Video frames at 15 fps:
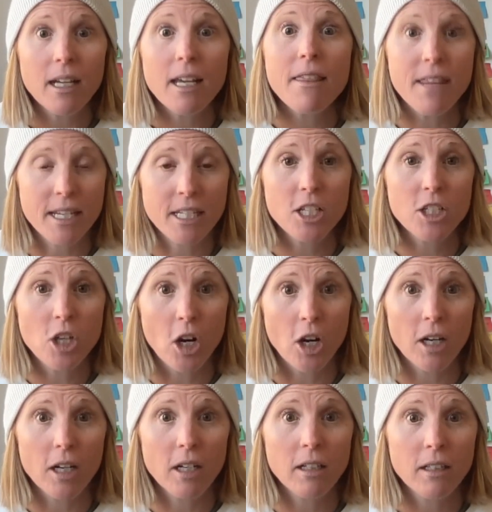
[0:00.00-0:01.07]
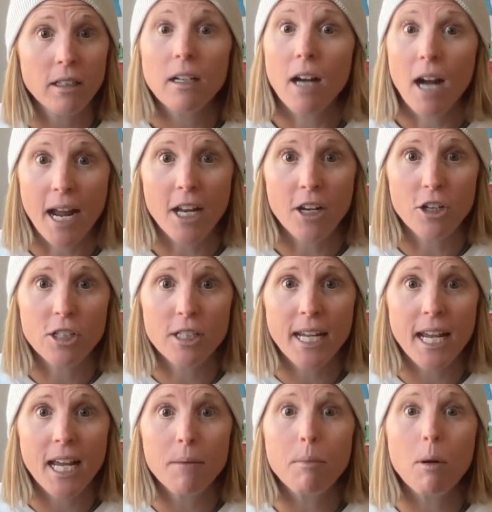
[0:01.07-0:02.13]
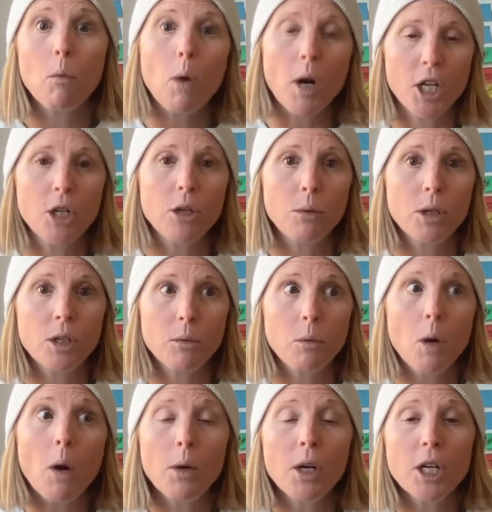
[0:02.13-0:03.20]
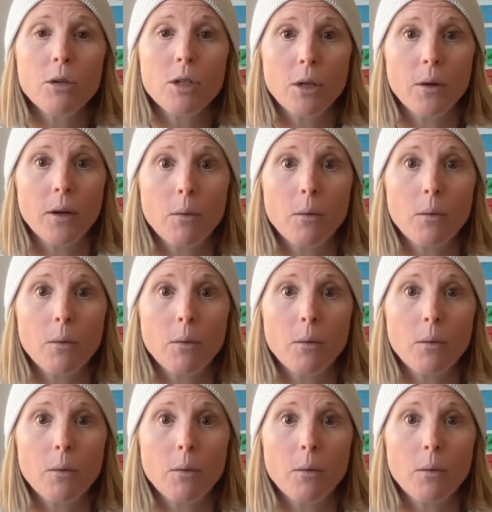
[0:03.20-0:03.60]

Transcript: This is hard. I understand, but what you were what were you doing?